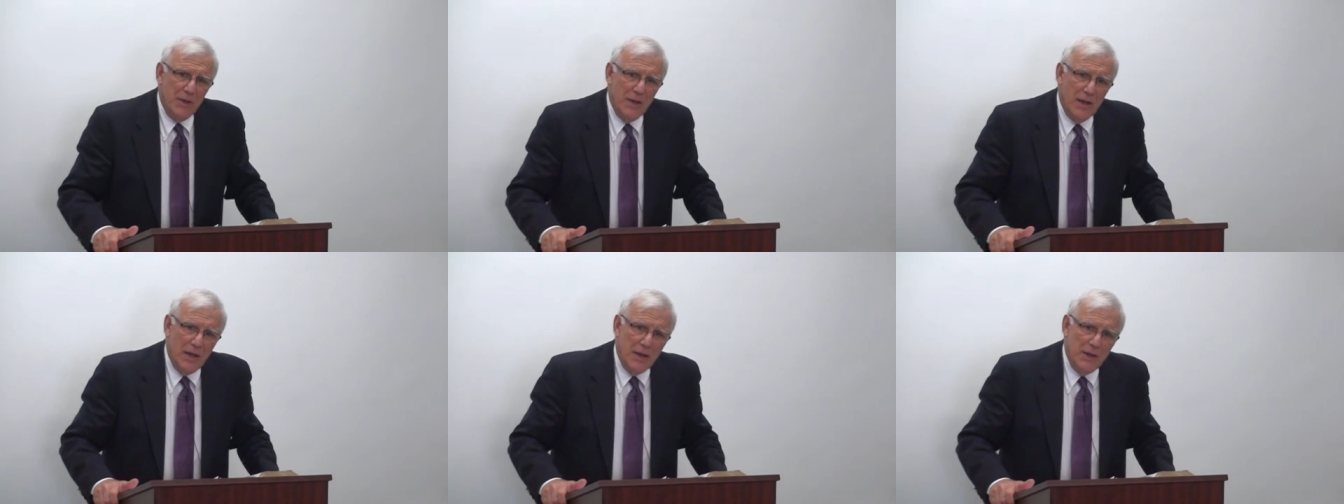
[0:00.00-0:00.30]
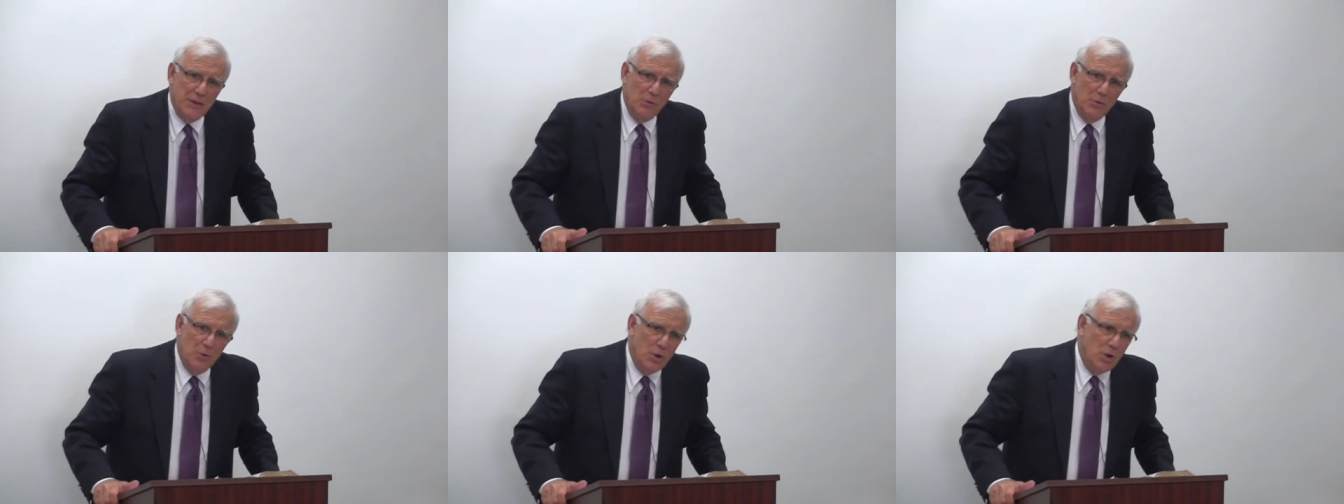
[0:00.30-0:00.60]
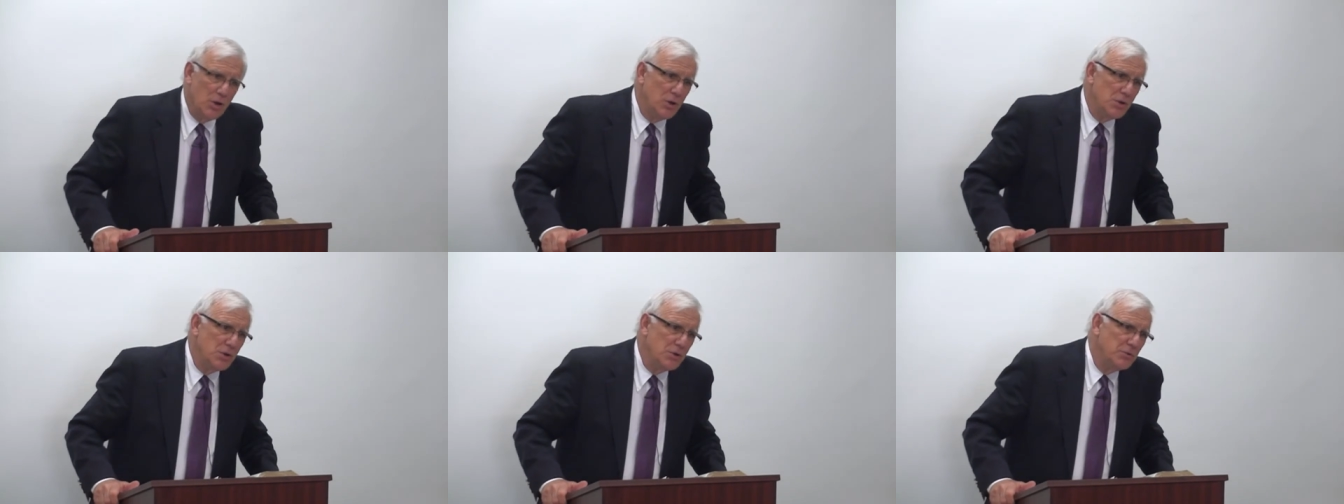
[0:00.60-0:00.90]
and
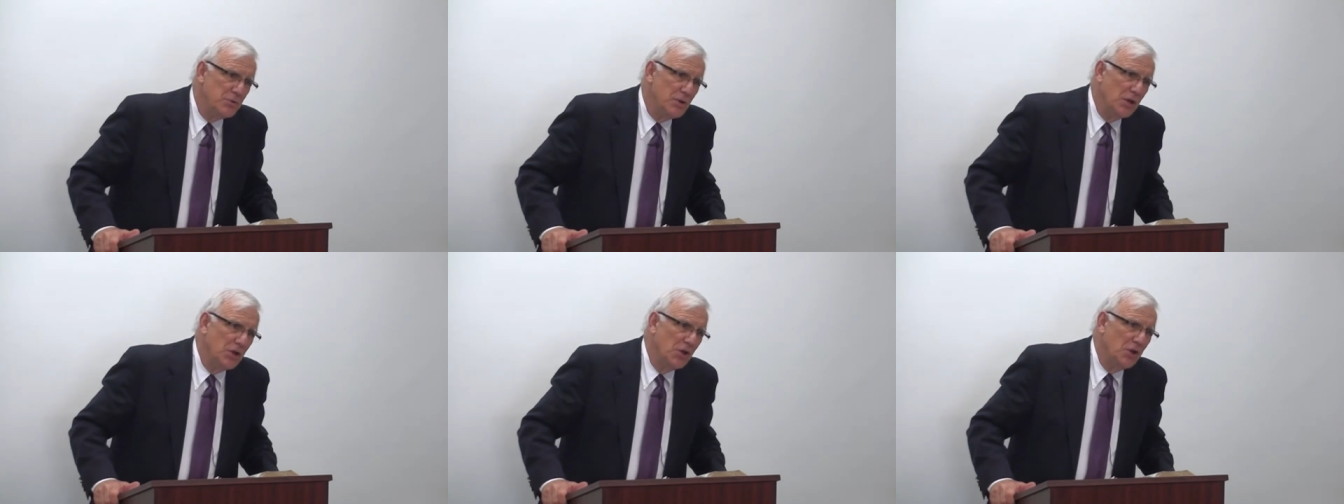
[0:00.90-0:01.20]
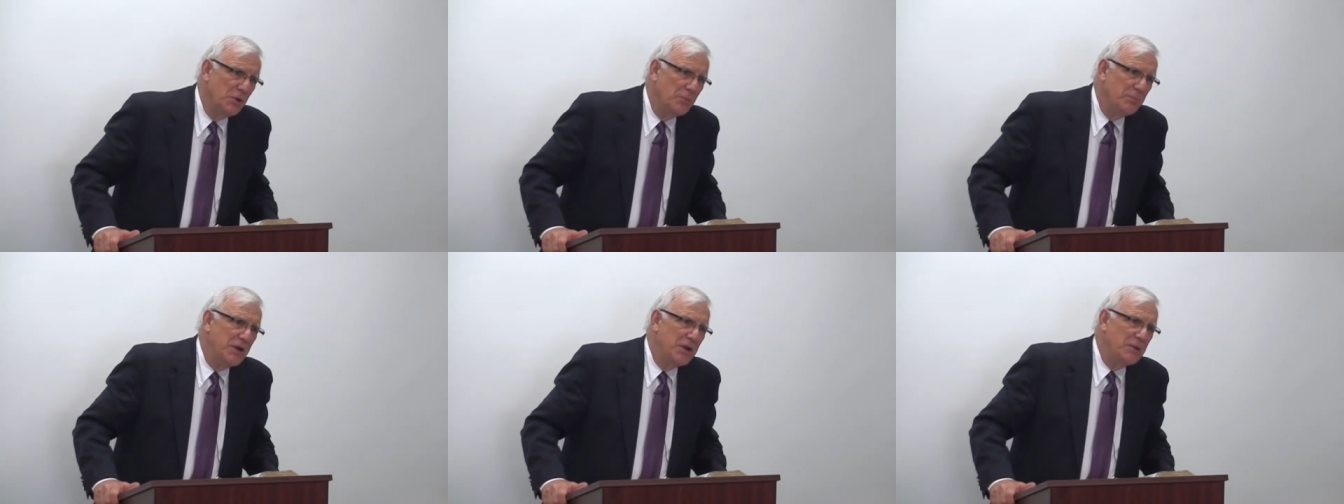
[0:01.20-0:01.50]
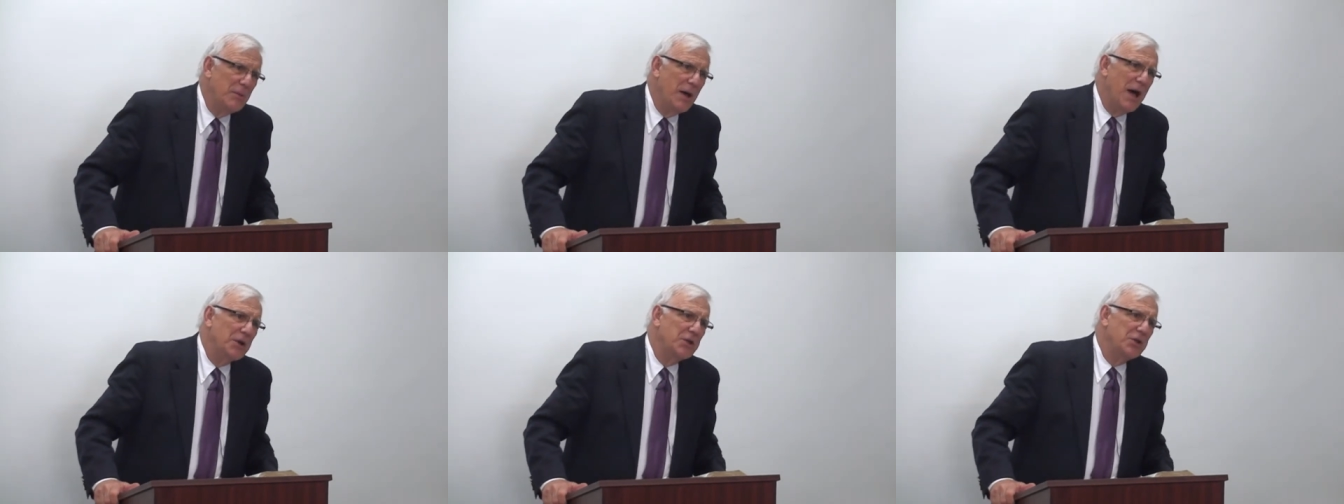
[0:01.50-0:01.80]
learn a little bit
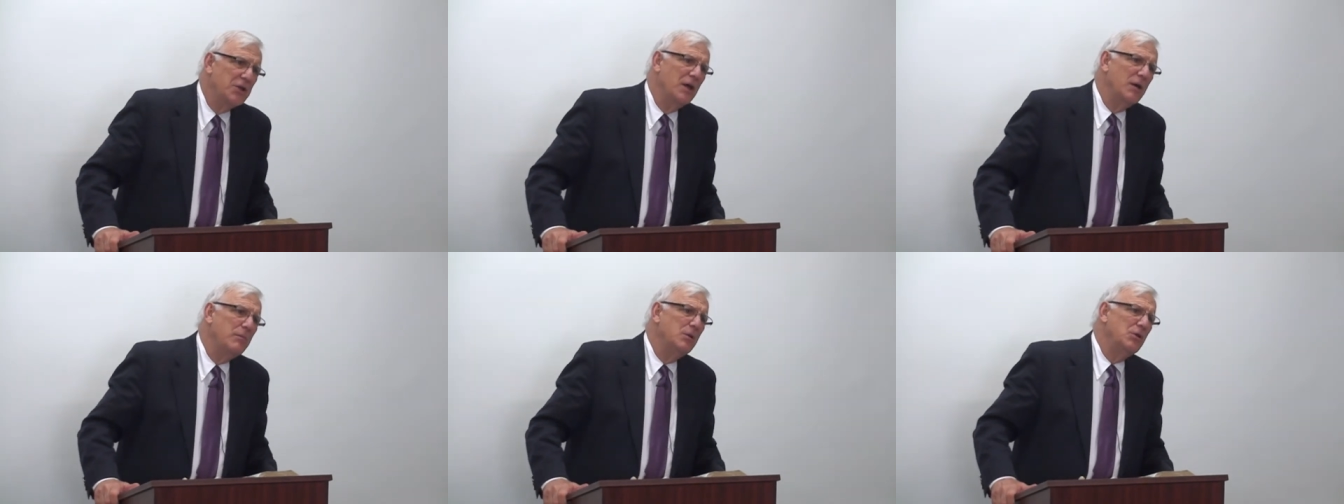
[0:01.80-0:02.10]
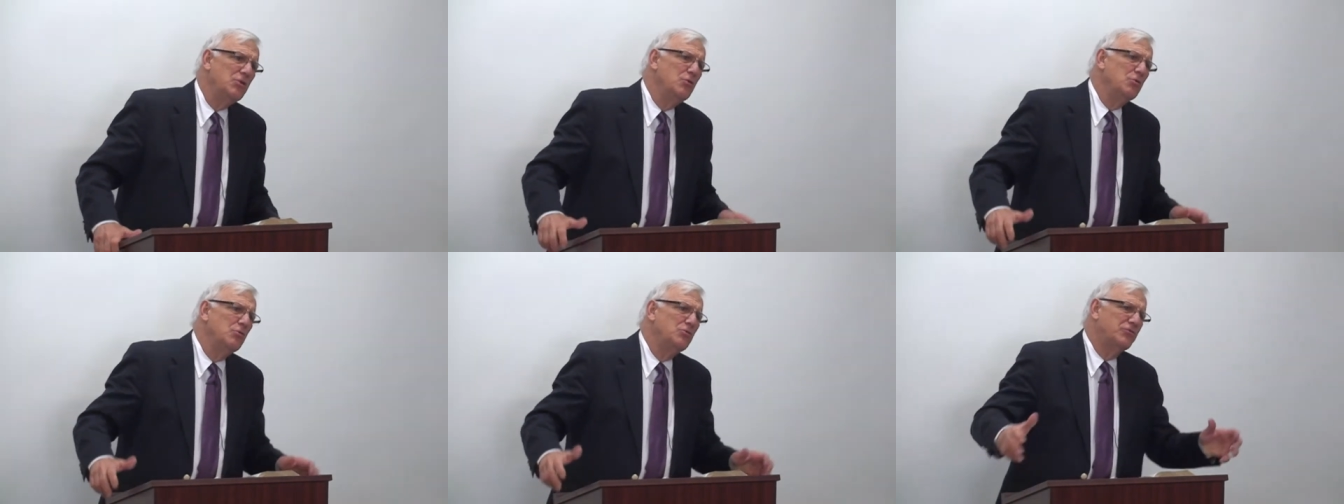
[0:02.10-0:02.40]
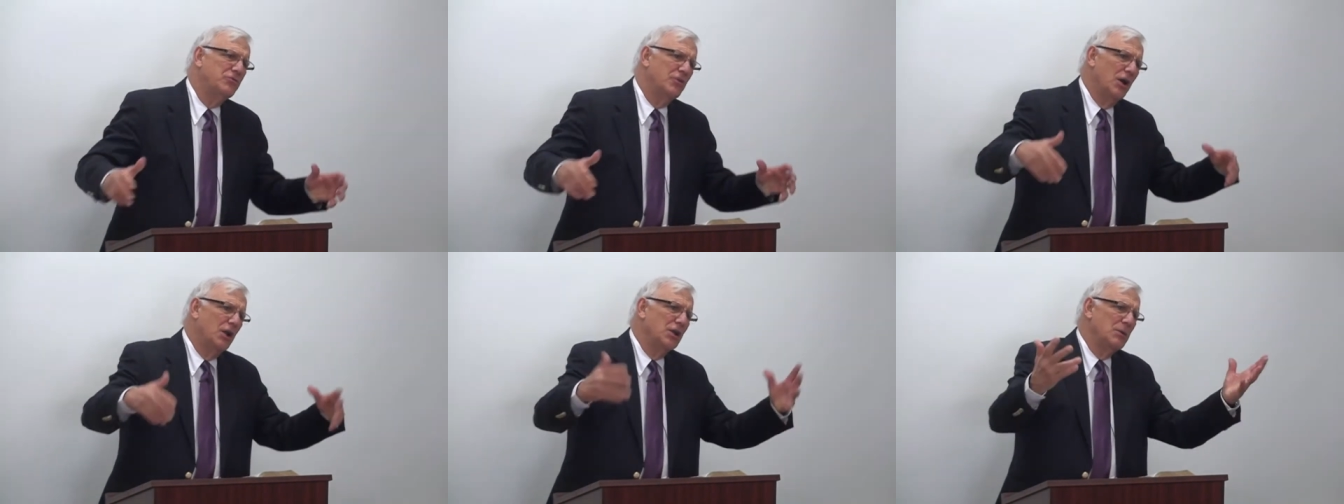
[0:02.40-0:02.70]
about him, and you
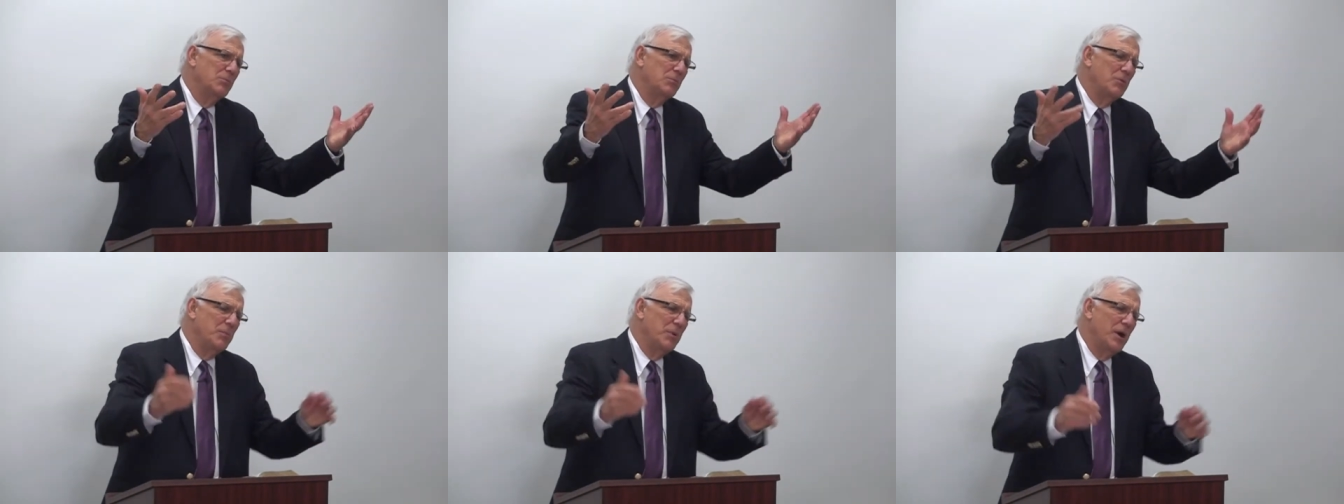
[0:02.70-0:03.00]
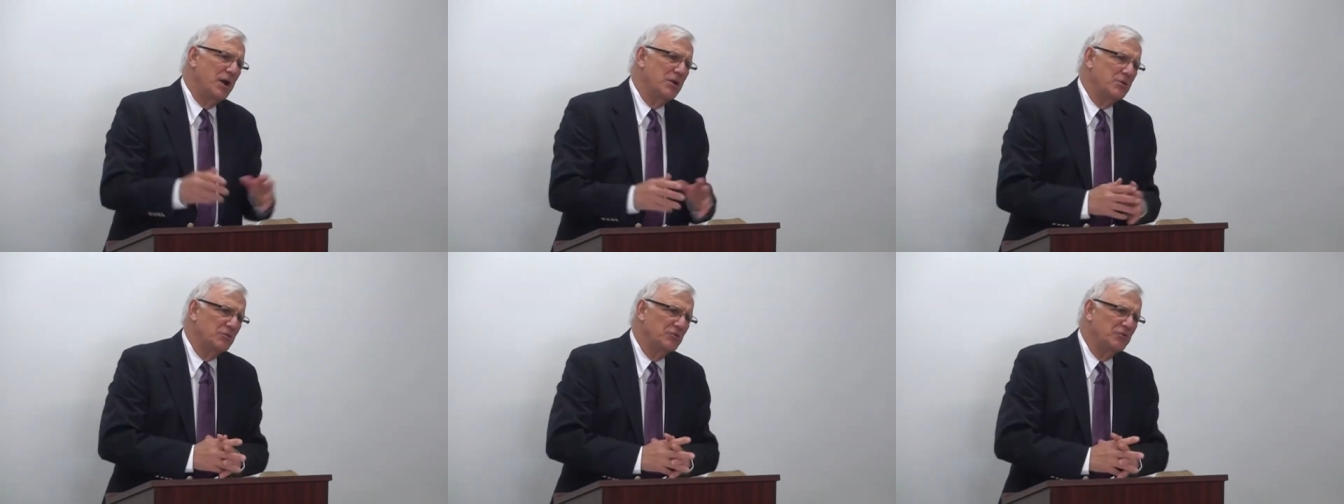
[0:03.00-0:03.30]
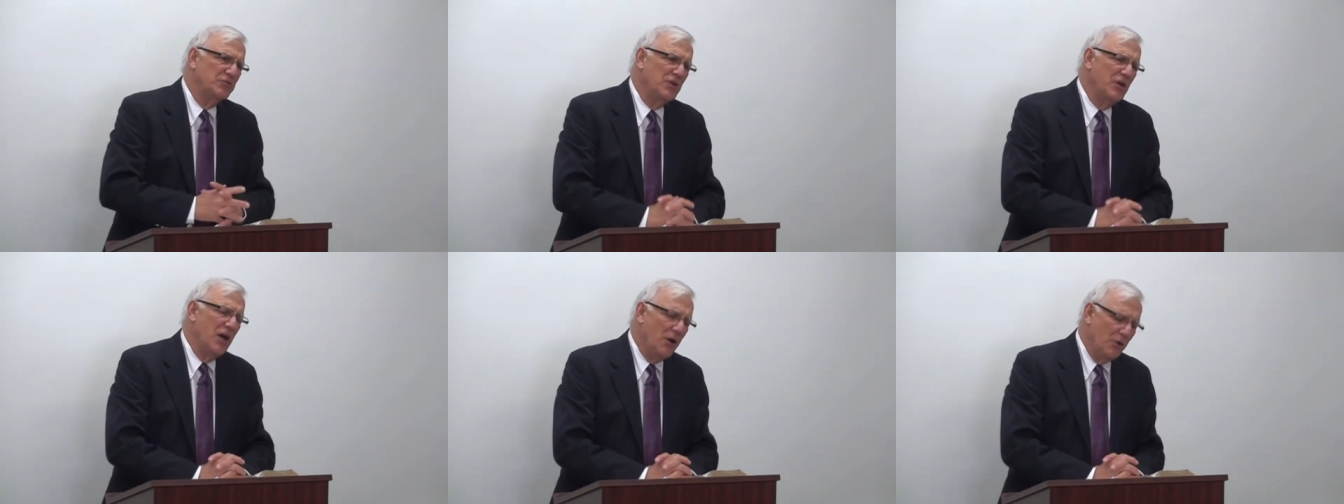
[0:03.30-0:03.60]
tell him about
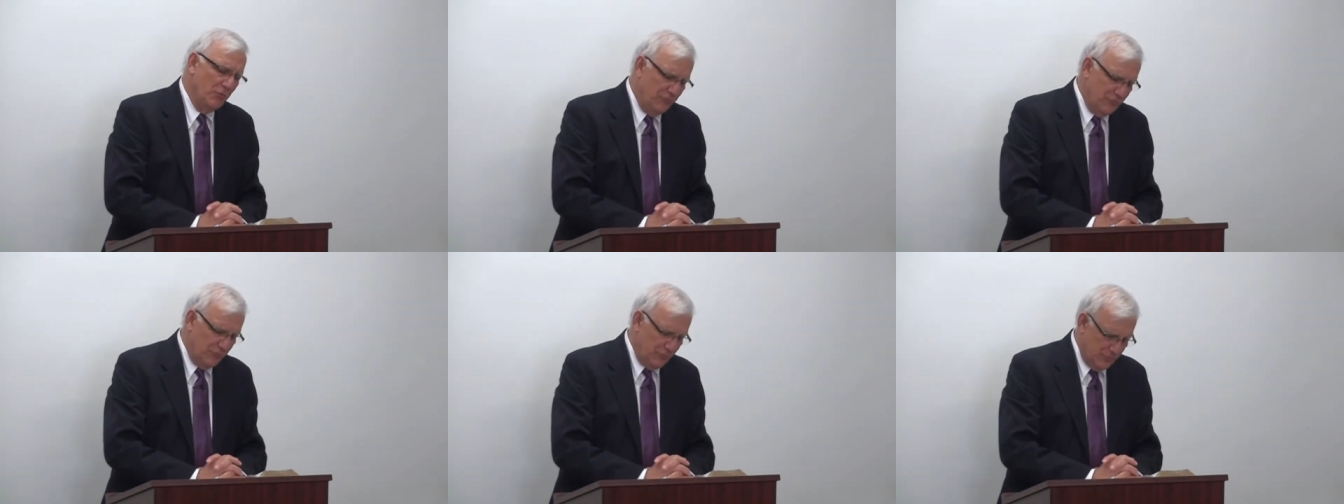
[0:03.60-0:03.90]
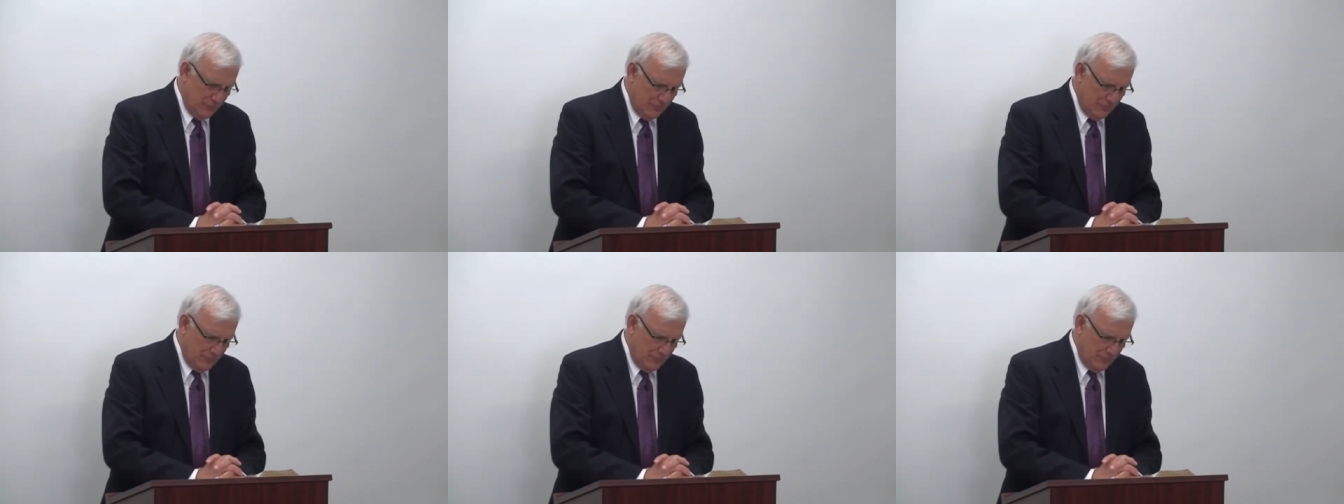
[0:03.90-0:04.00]
yourself.